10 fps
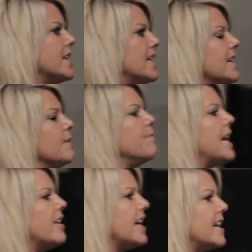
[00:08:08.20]
reel and
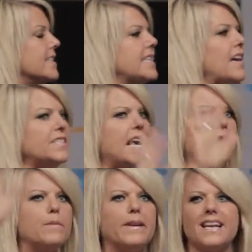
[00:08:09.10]
comparing ourselves to
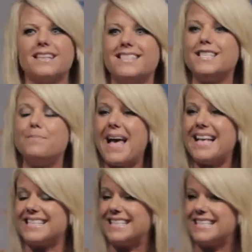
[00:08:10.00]
everybody else's
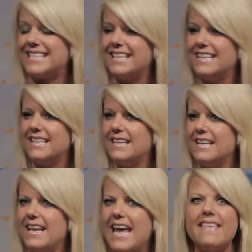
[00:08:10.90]
best.
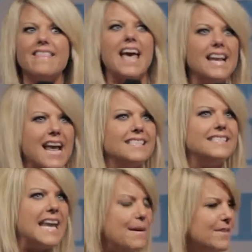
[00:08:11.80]
And
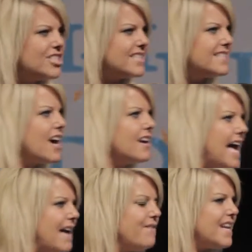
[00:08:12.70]
that damages our
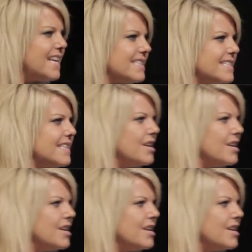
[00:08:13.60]
confidence.